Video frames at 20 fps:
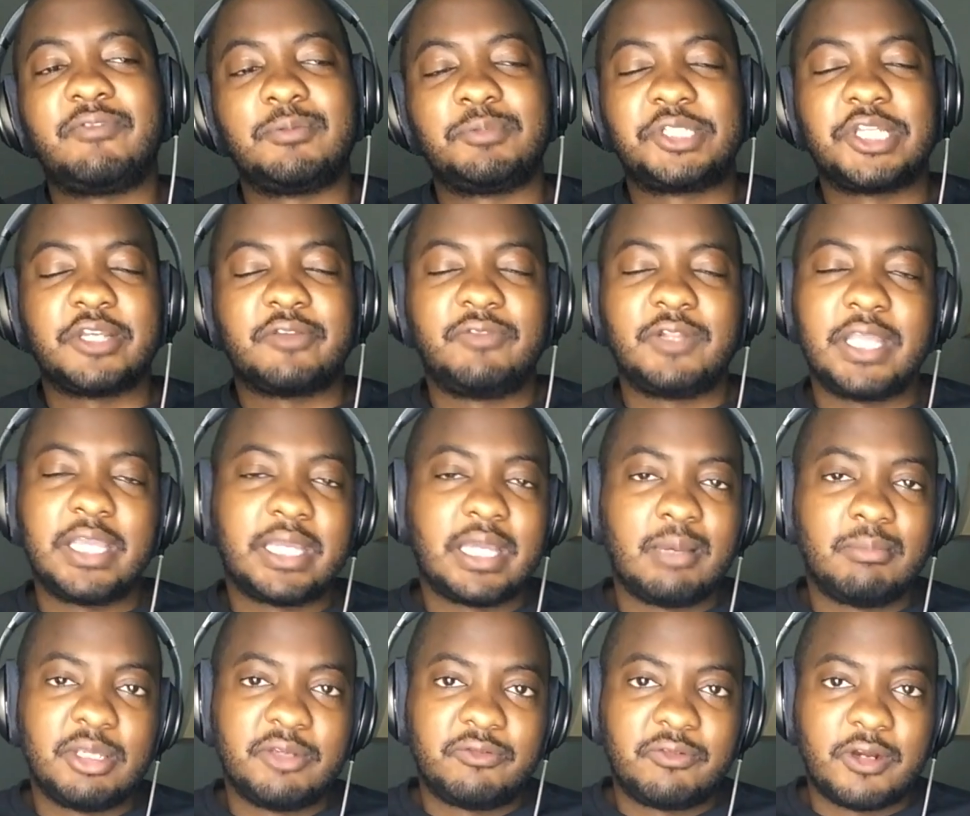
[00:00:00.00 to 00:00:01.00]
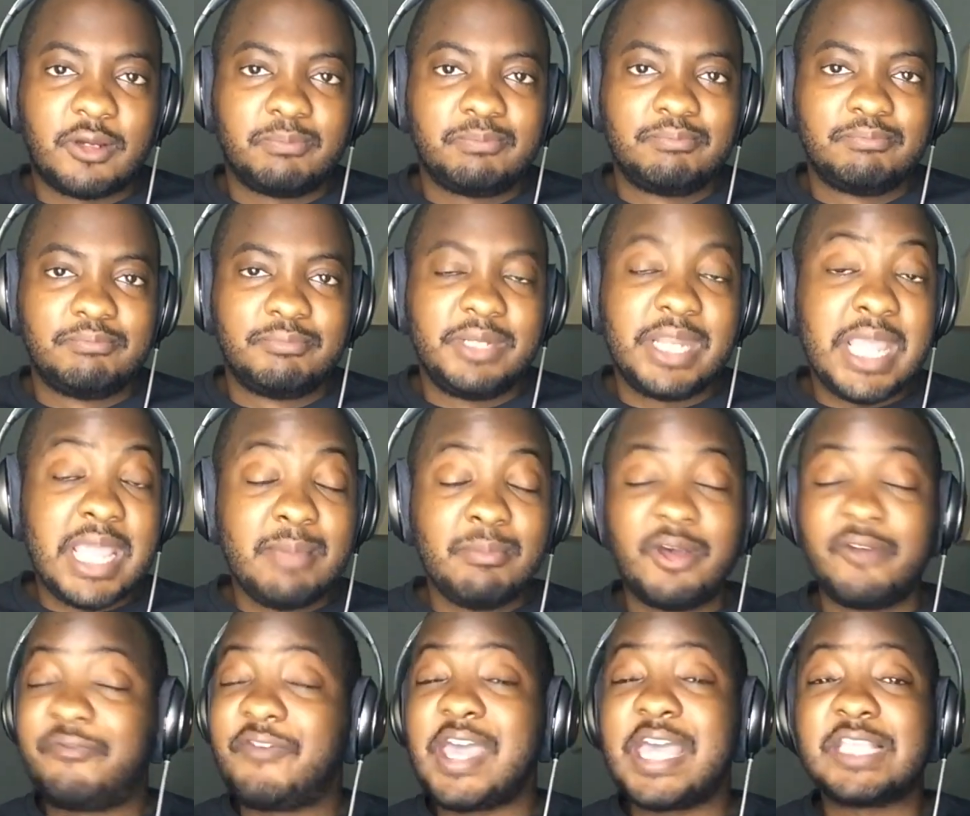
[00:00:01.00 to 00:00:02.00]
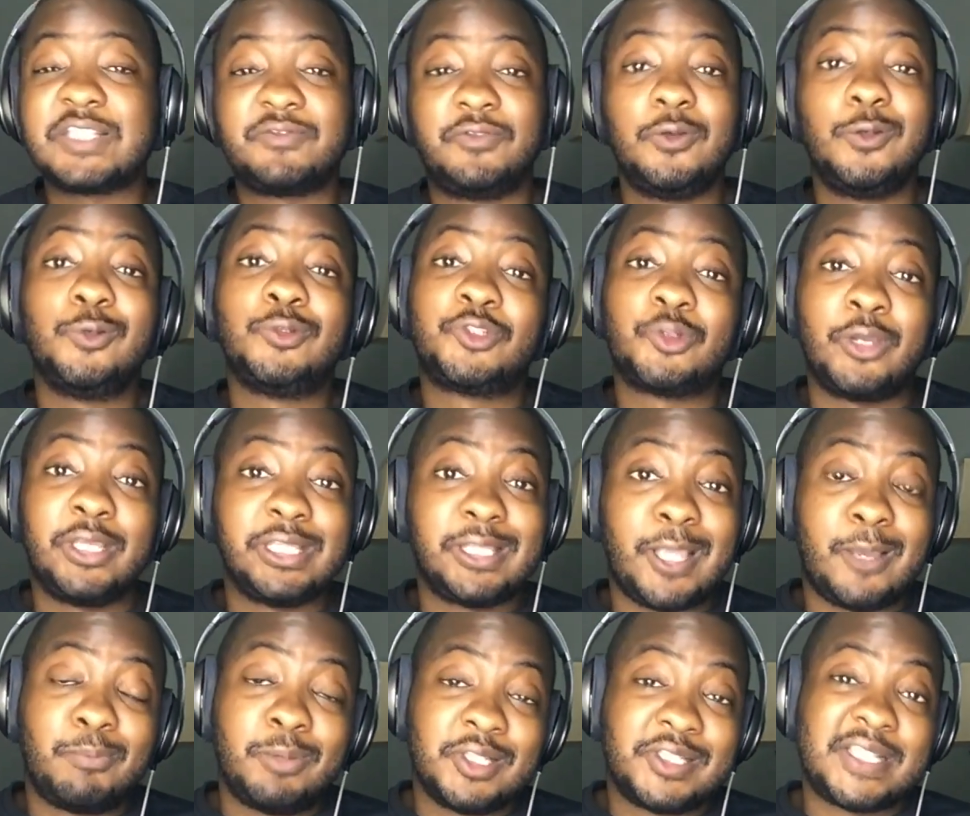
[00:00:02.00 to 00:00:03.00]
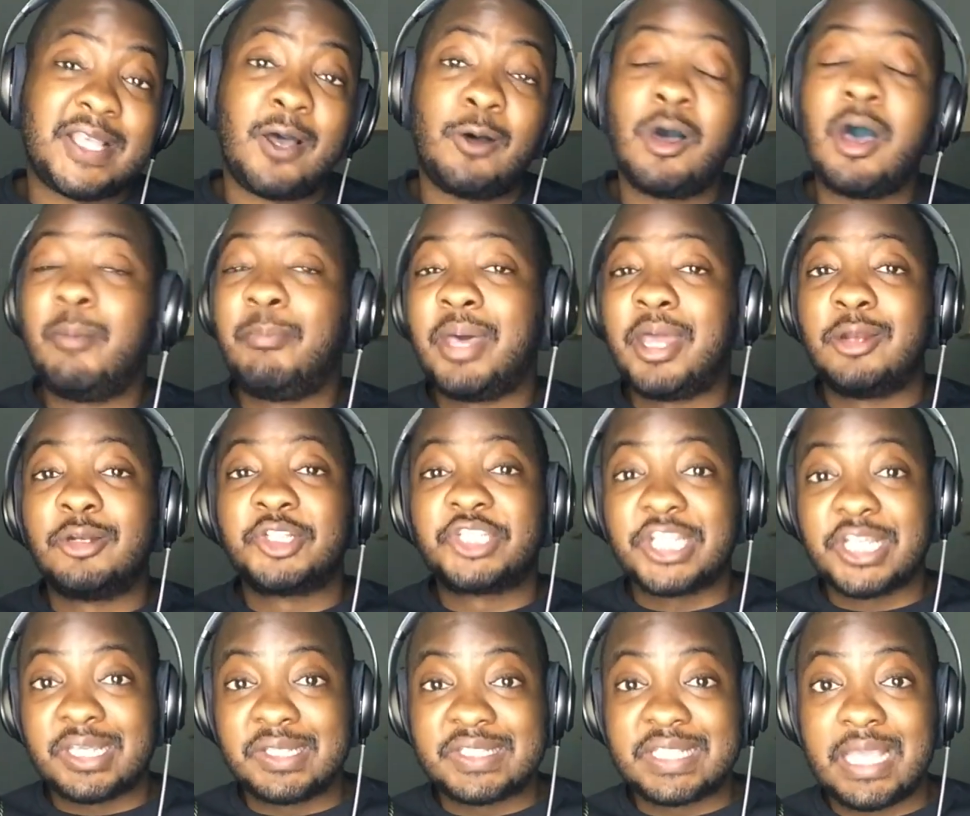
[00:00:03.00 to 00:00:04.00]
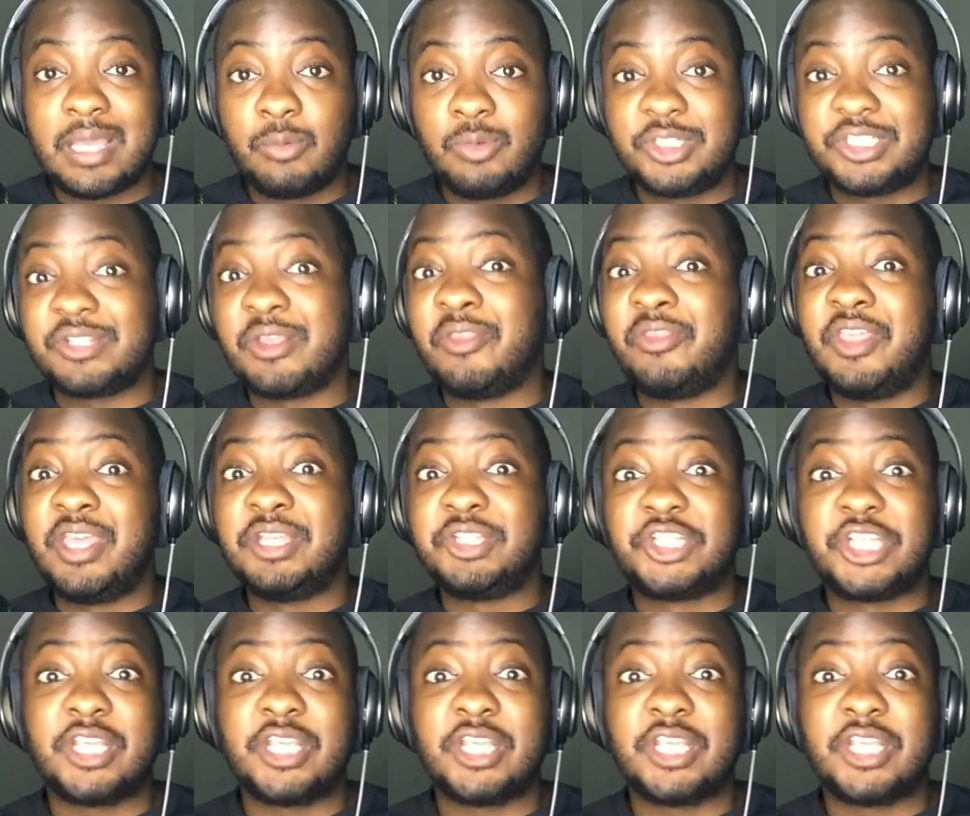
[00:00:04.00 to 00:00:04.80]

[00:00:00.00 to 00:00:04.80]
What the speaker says: from Chick-fil-A coming from? Name a fast food joint that puts out a better chicken sandwich than